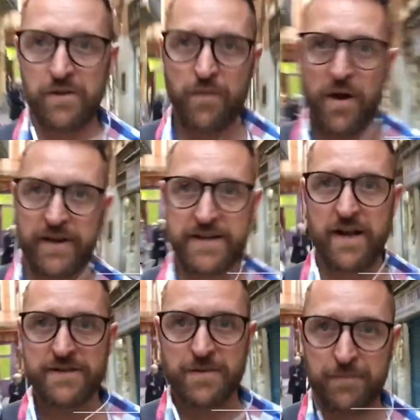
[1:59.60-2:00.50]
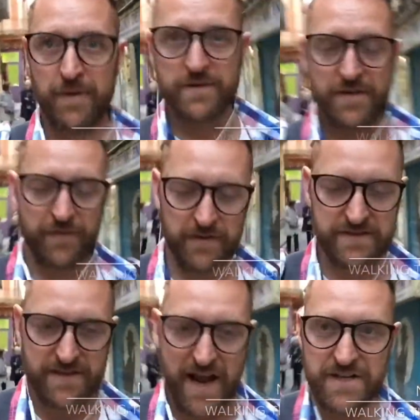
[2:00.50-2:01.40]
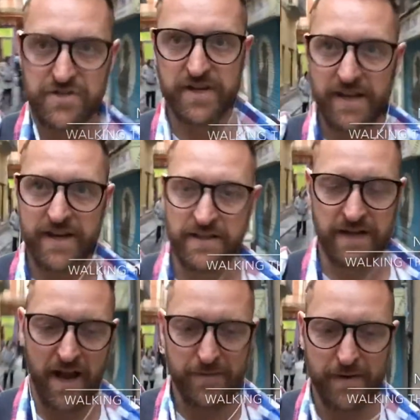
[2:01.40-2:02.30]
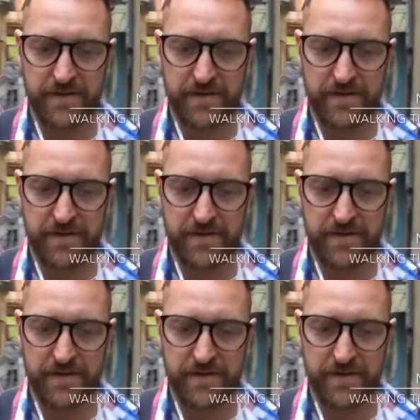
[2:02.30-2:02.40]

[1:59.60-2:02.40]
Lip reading: walking down some beautiful side street in El Carmen.